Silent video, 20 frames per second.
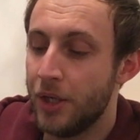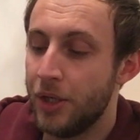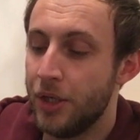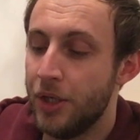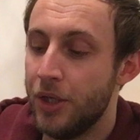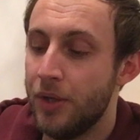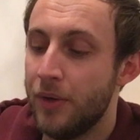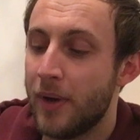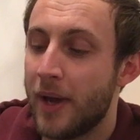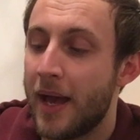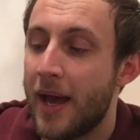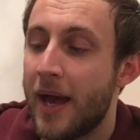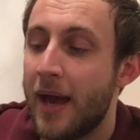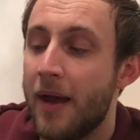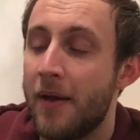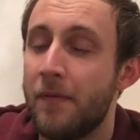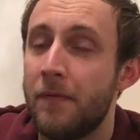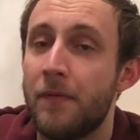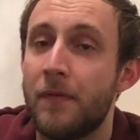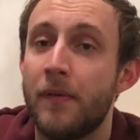you
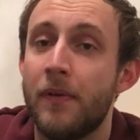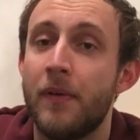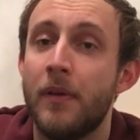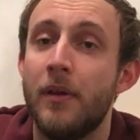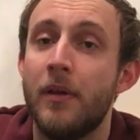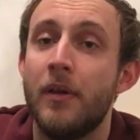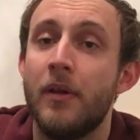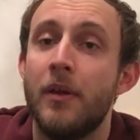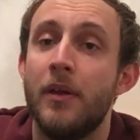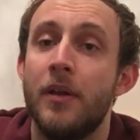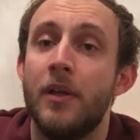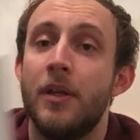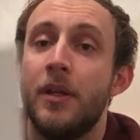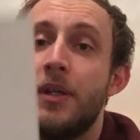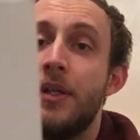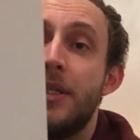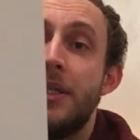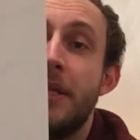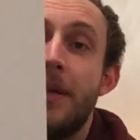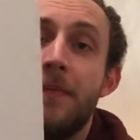have
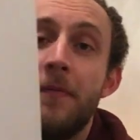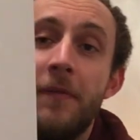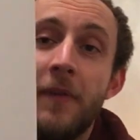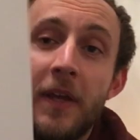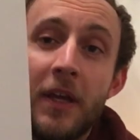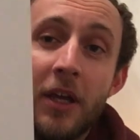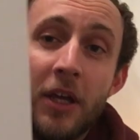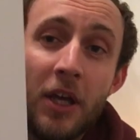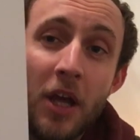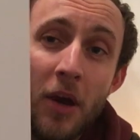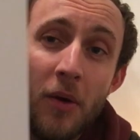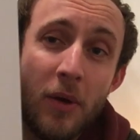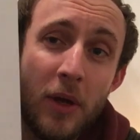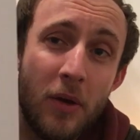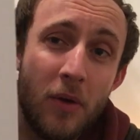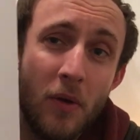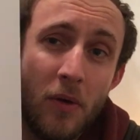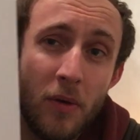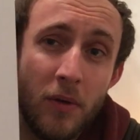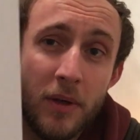something
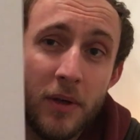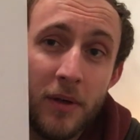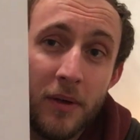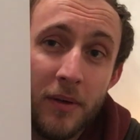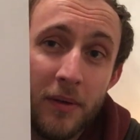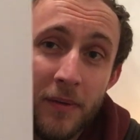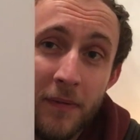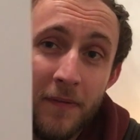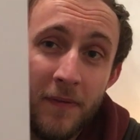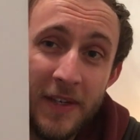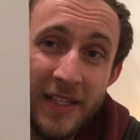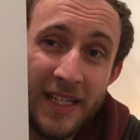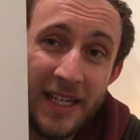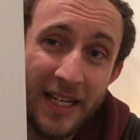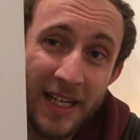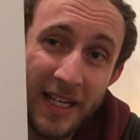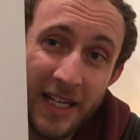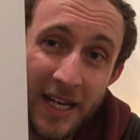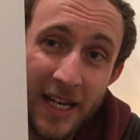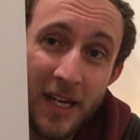going on
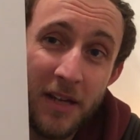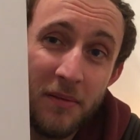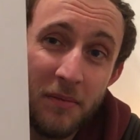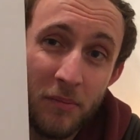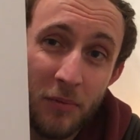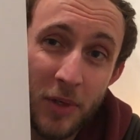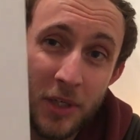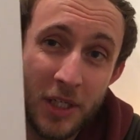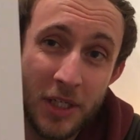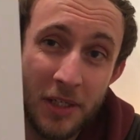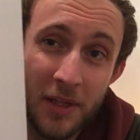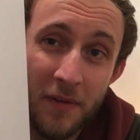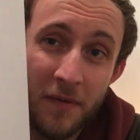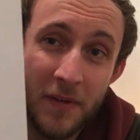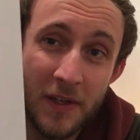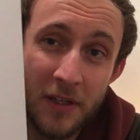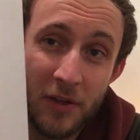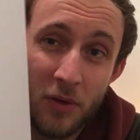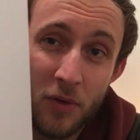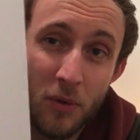physically, which is the
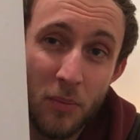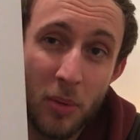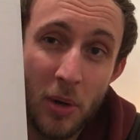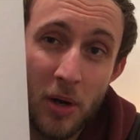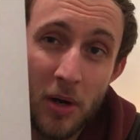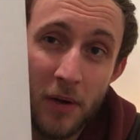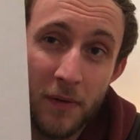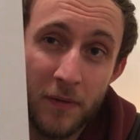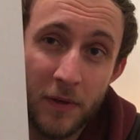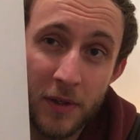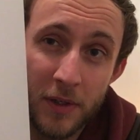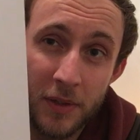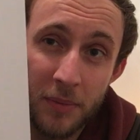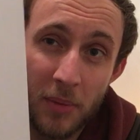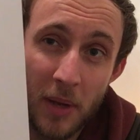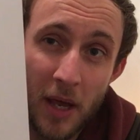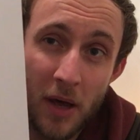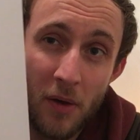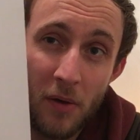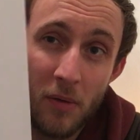physical part of your
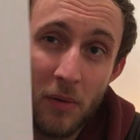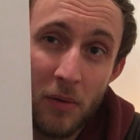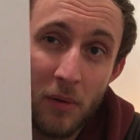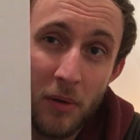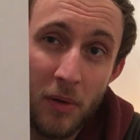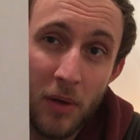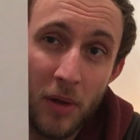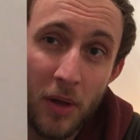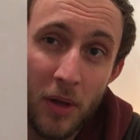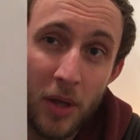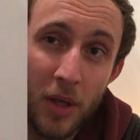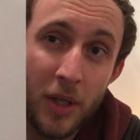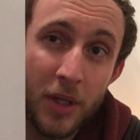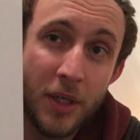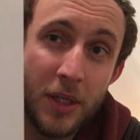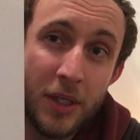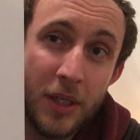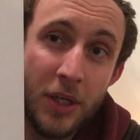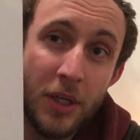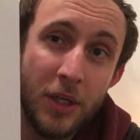spell,
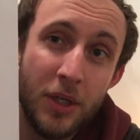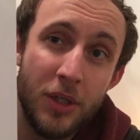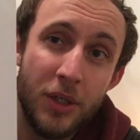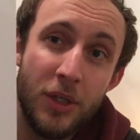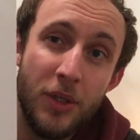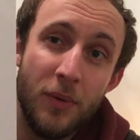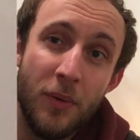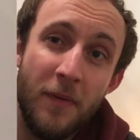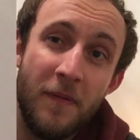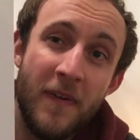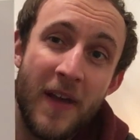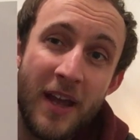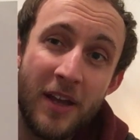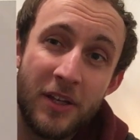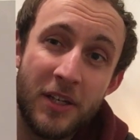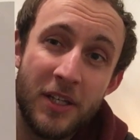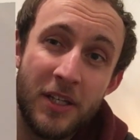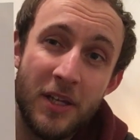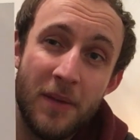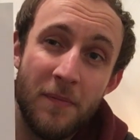to affect
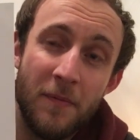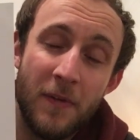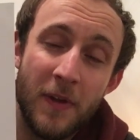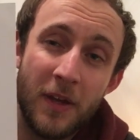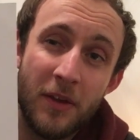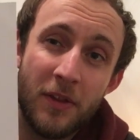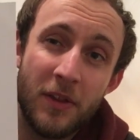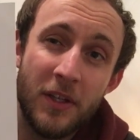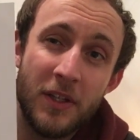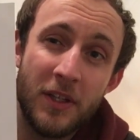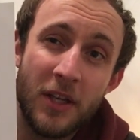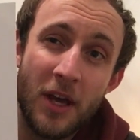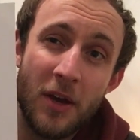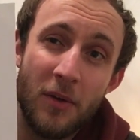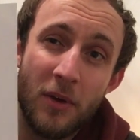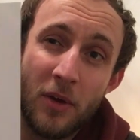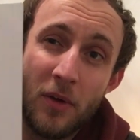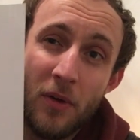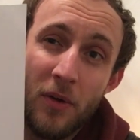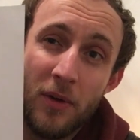something that's
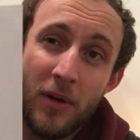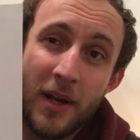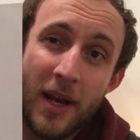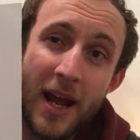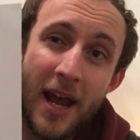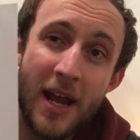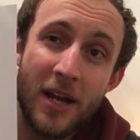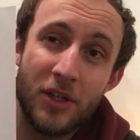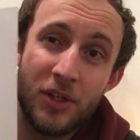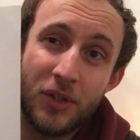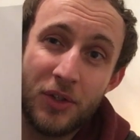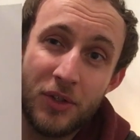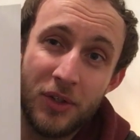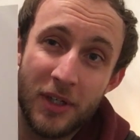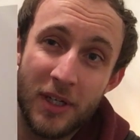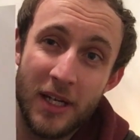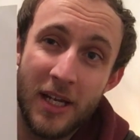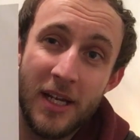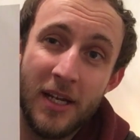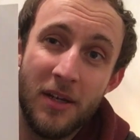going on
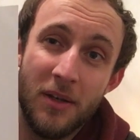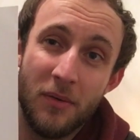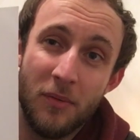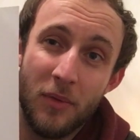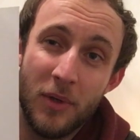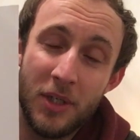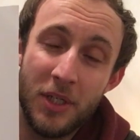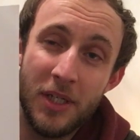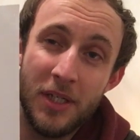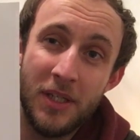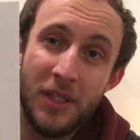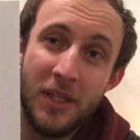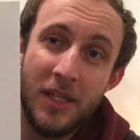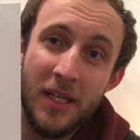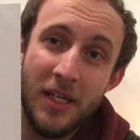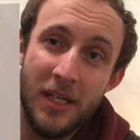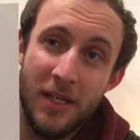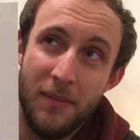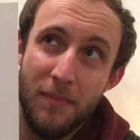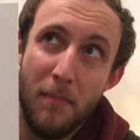astrally, which is
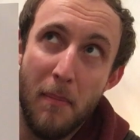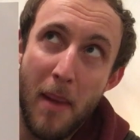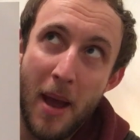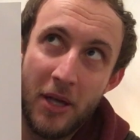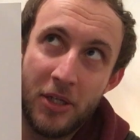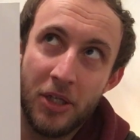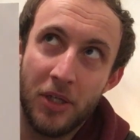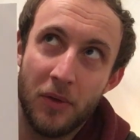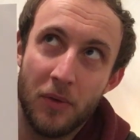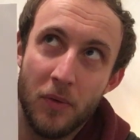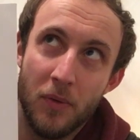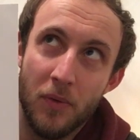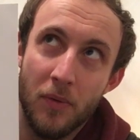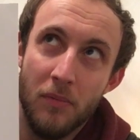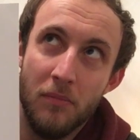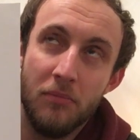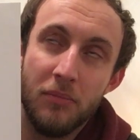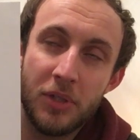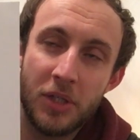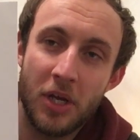the magical
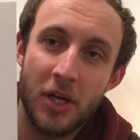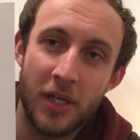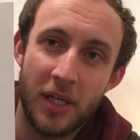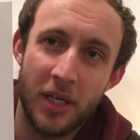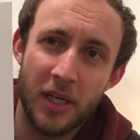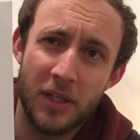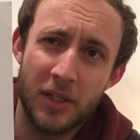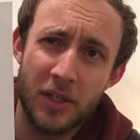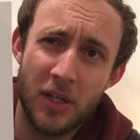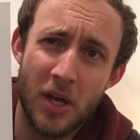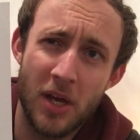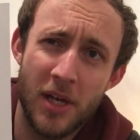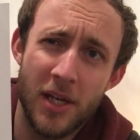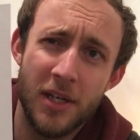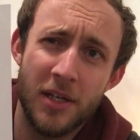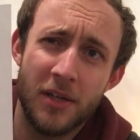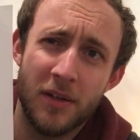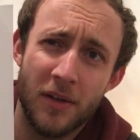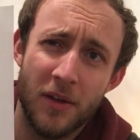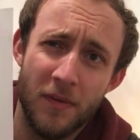psychic
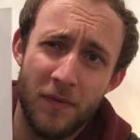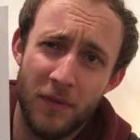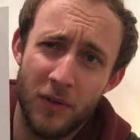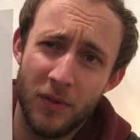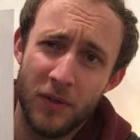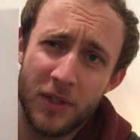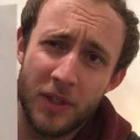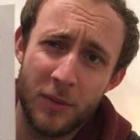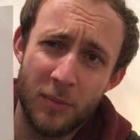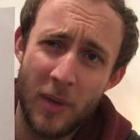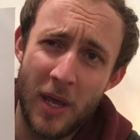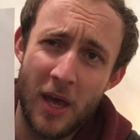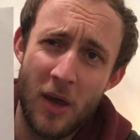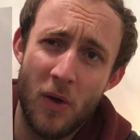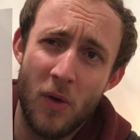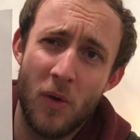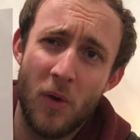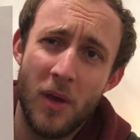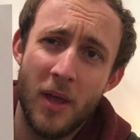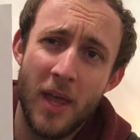side of your
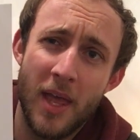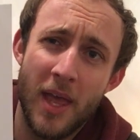spell,